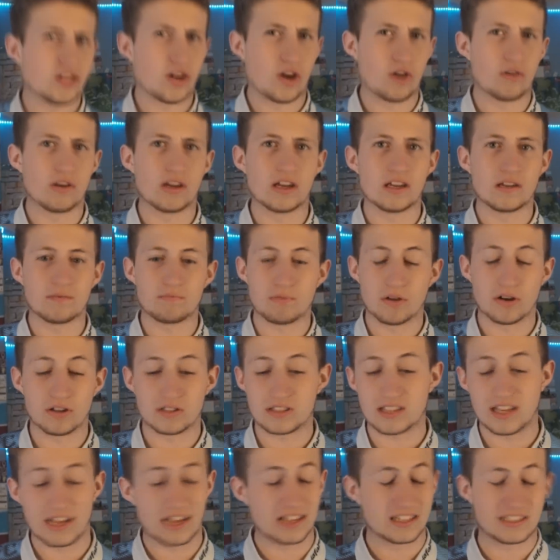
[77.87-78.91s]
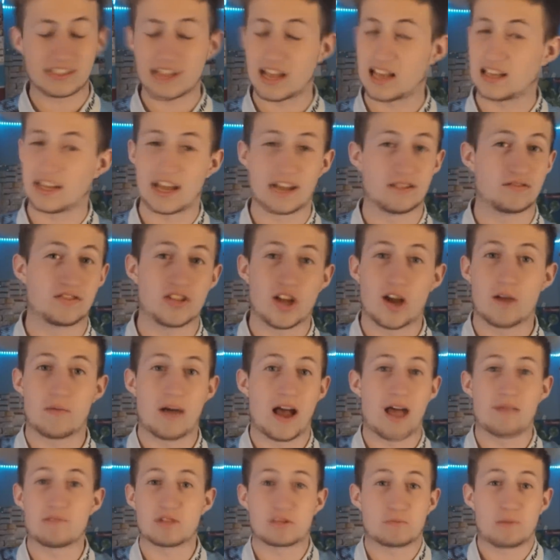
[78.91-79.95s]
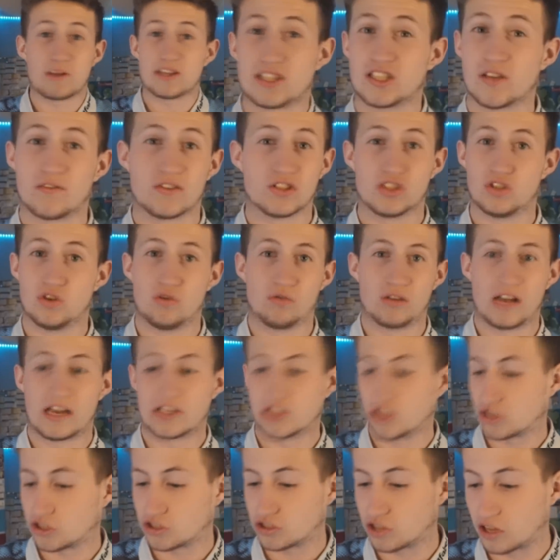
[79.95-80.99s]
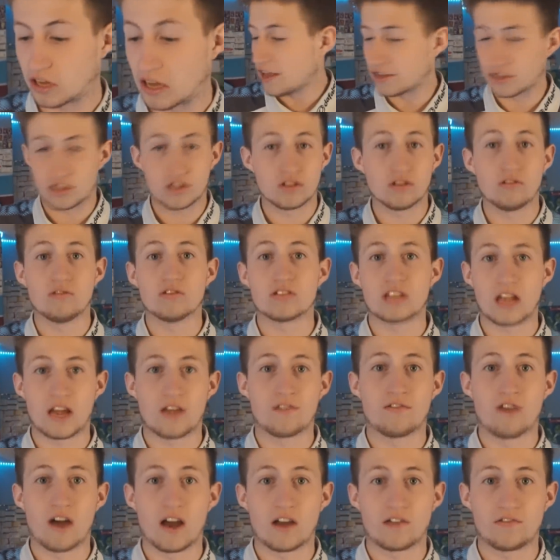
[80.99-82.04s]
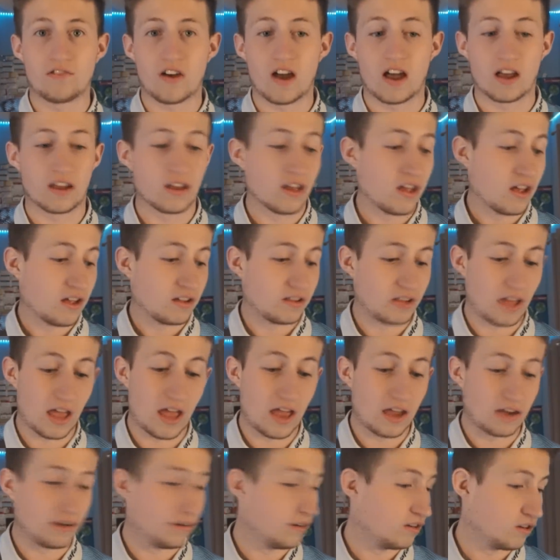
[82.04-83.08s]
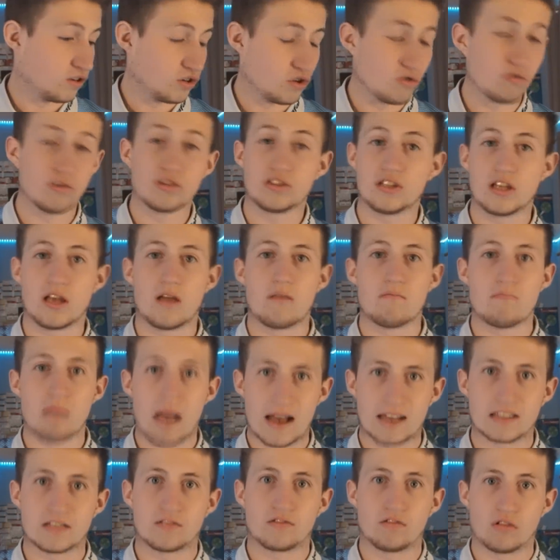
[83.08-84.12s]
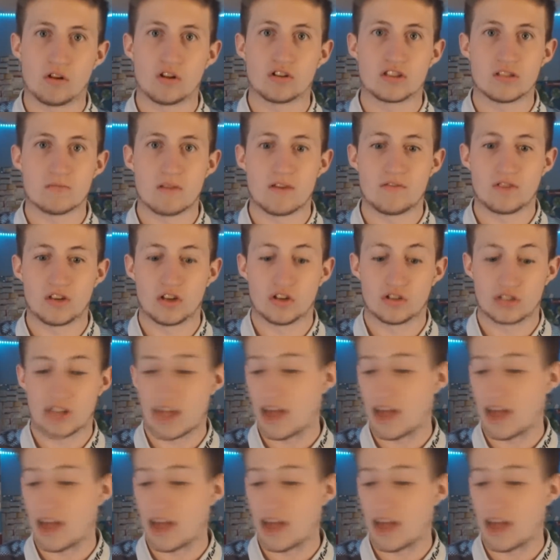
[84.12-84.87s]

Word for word: Sorry, but it's I, am sorry, but I'm as pissed off as you guys, honestly. As soon as I have Wi-Fi, then you will see a massive quality in my videos.